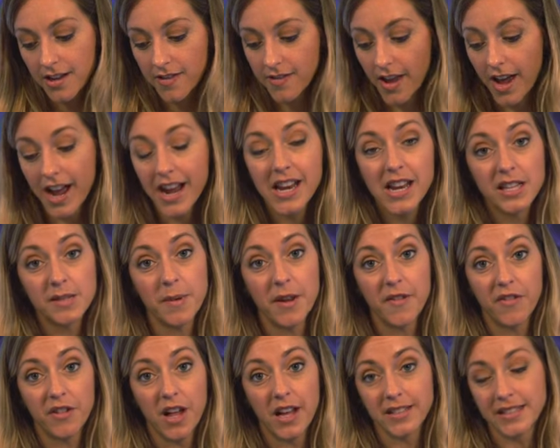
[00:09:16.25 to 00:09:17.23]
and the height is my
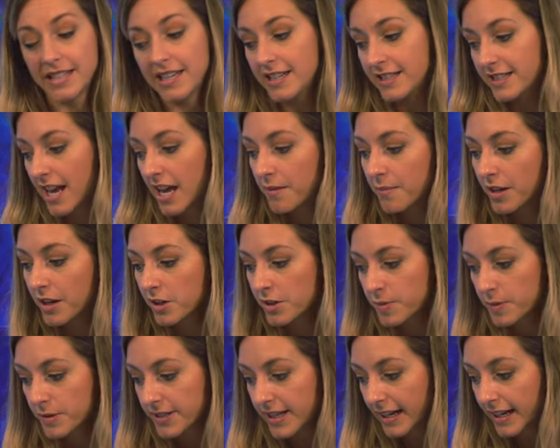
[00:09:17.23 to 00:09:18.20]
velocity, 10 meters
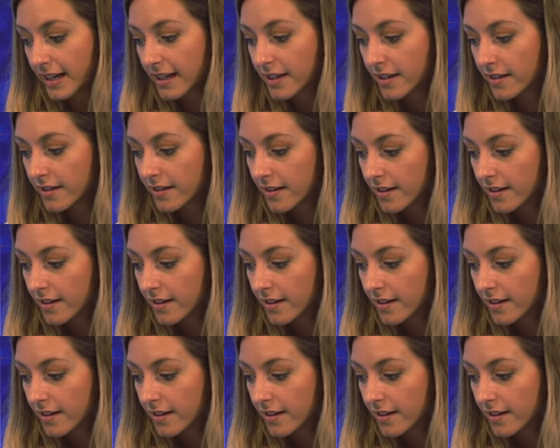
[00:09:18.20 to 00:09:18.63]
per second.